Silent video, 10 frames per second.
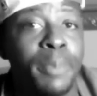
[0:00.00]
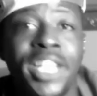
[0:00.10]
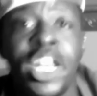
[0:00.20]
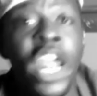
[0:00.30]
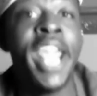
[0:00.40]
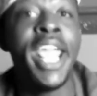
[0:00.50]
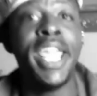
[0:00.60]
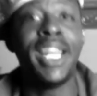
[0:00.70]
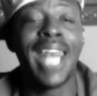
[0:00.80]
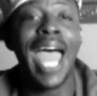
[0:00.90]
bitch?
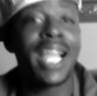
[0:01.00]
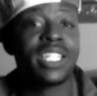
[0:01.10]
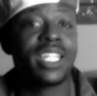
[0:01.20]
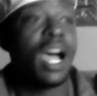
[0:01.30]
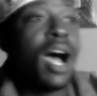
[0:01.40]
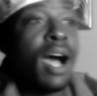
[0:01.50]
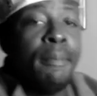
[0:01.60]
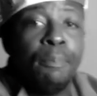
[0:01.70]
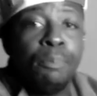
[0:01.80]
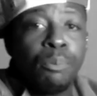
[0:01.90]
He locks
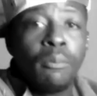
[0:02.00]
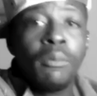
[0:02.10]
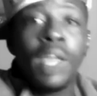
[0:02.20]
up.